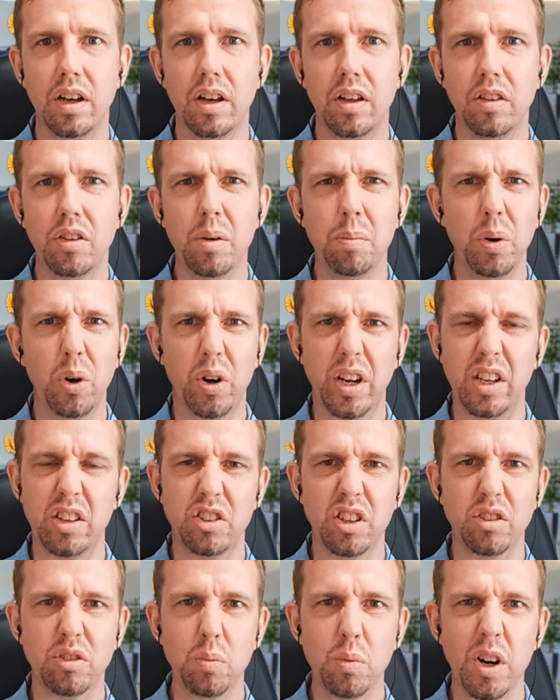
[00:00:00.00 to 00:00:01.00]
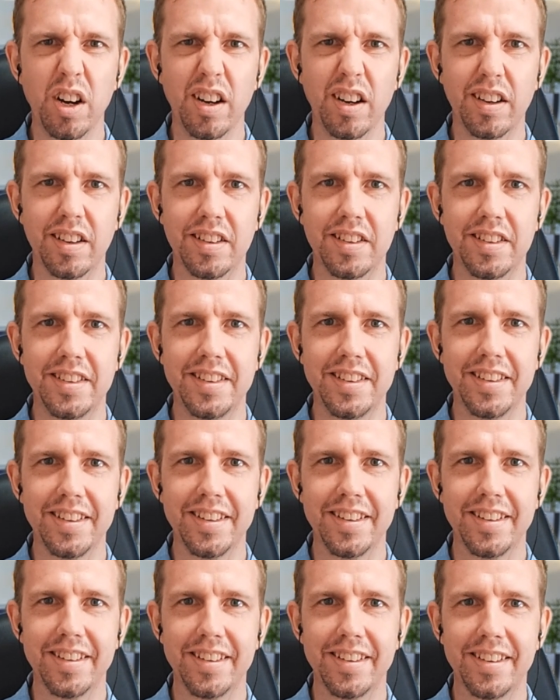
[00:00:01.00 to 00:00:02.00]
The book is just words.
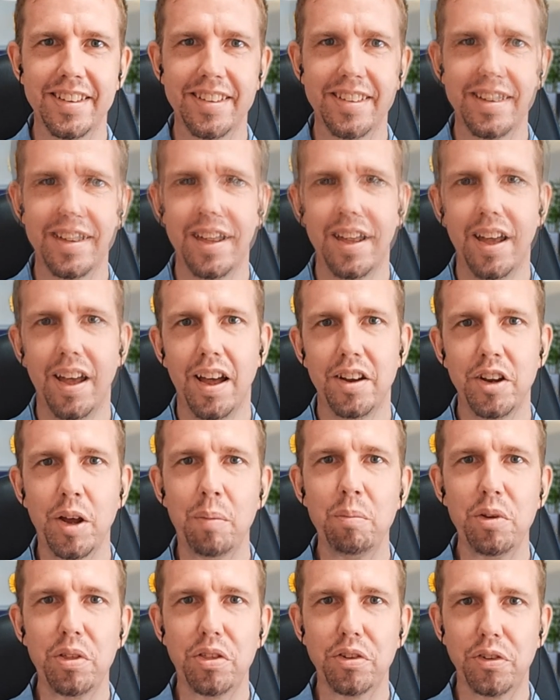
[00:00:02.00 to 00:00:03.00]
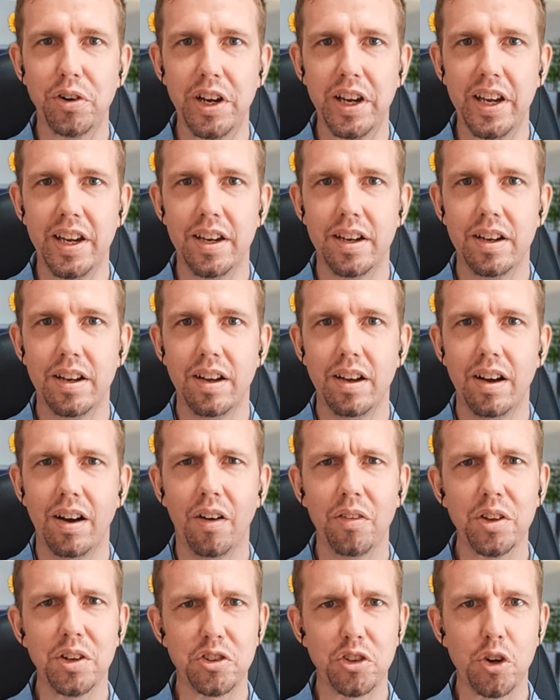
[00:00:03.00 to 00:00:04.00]
Number three, on
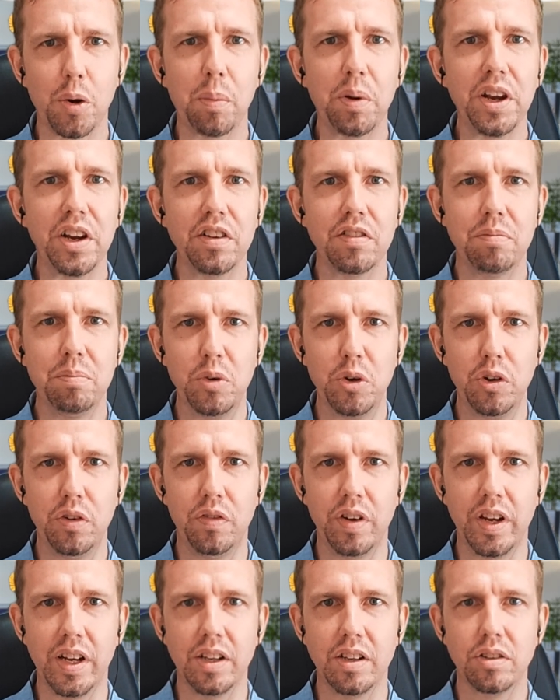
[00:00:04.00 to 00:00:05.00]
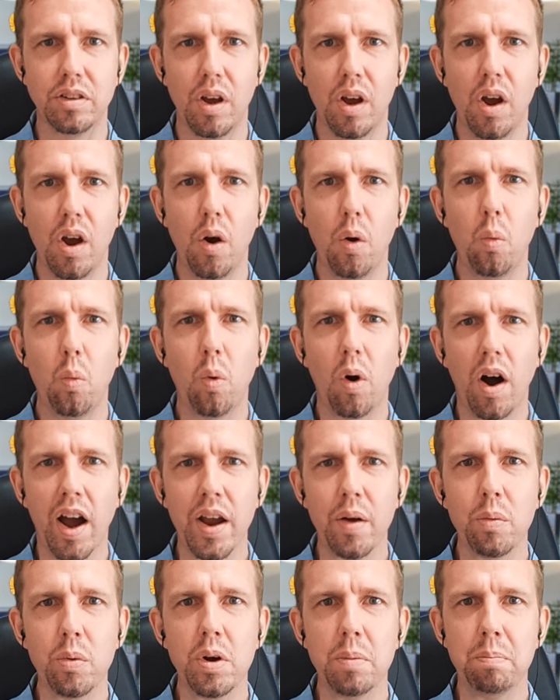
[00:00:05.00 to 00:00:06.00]
the topic of movies, why
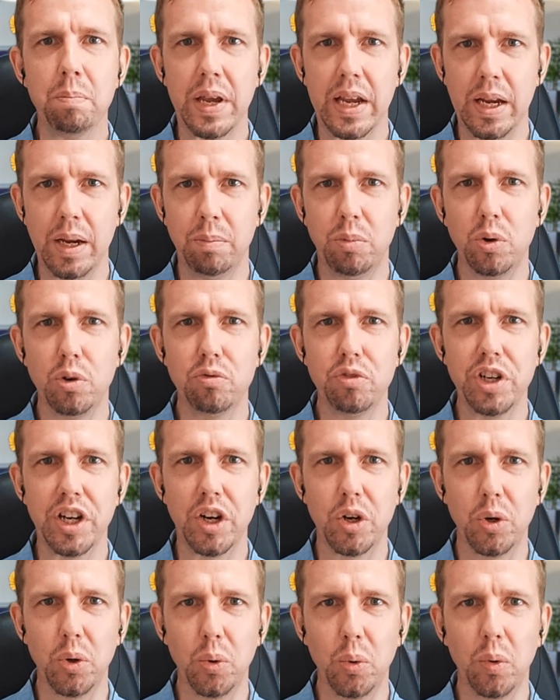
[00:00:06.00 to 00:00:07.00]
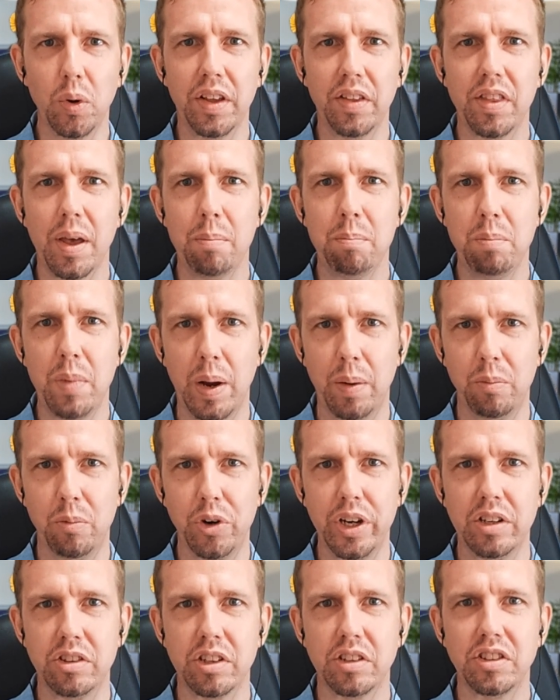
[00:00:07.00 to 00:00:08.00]
were people recalling their
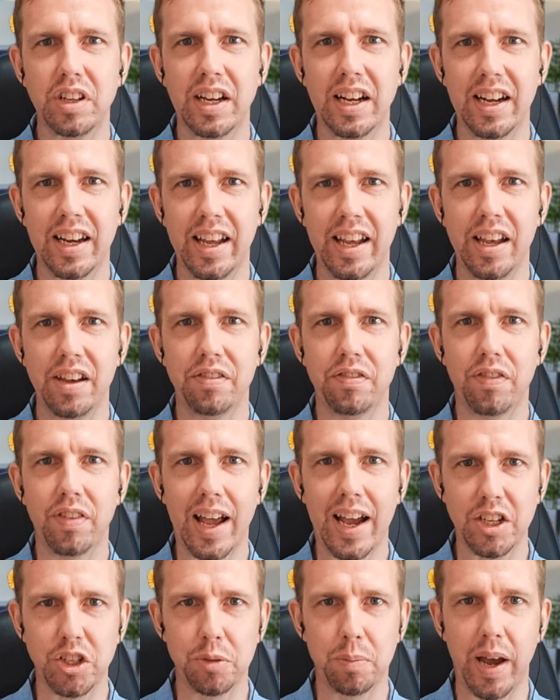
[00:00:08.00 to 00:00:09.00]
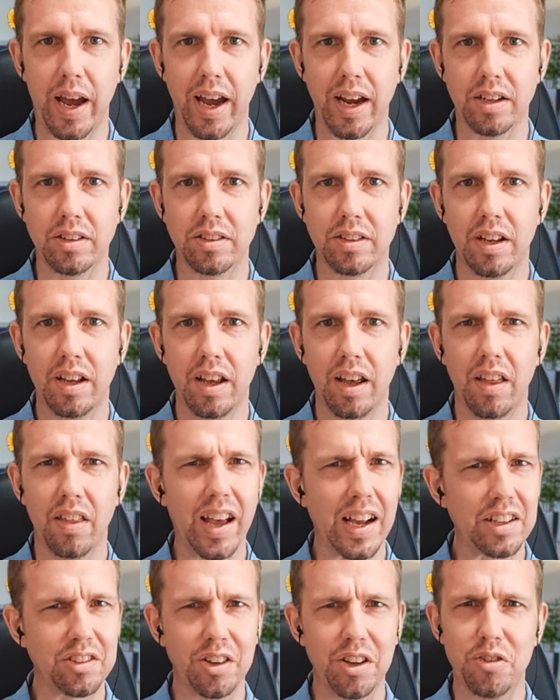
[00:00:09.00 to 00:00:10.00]
memories as clear flashbacks?
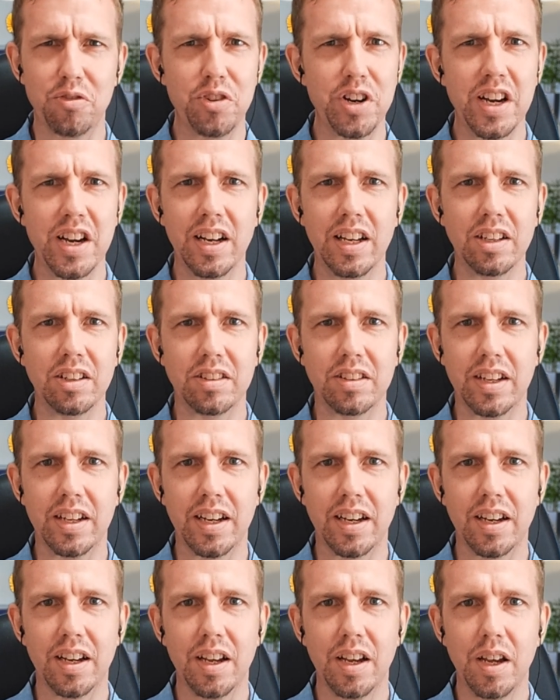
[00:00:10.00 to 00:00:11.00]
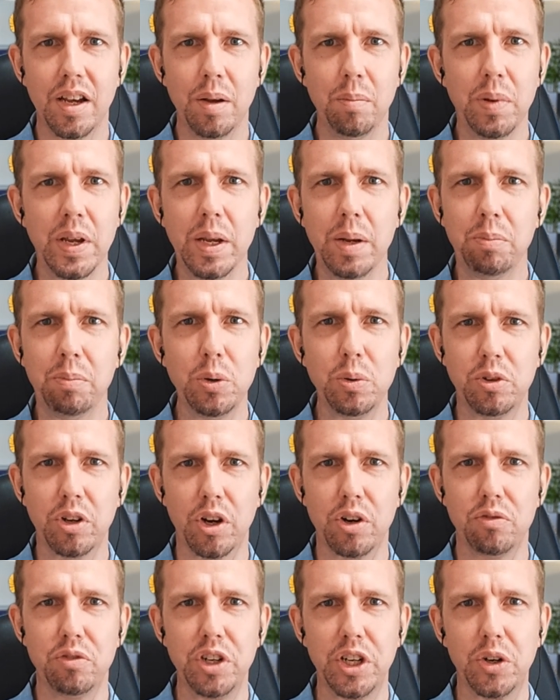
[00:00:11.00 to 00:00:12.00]
That's unrealistic. People
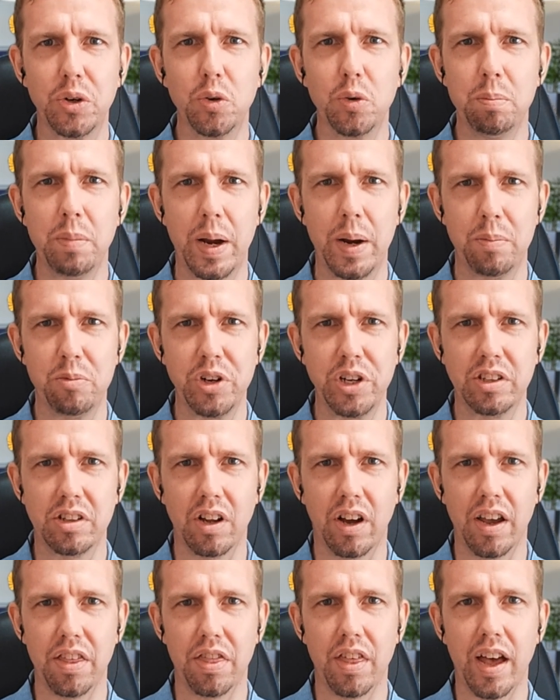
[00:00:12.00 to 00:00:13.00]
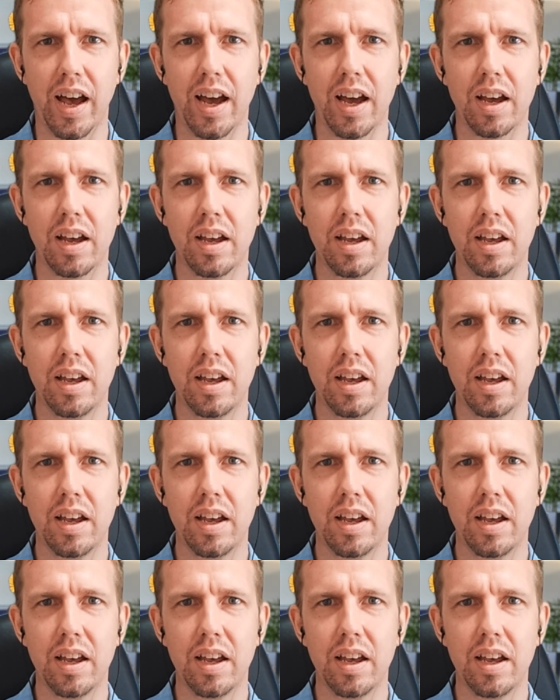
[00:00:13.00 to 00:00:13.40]
don't recall memories like that.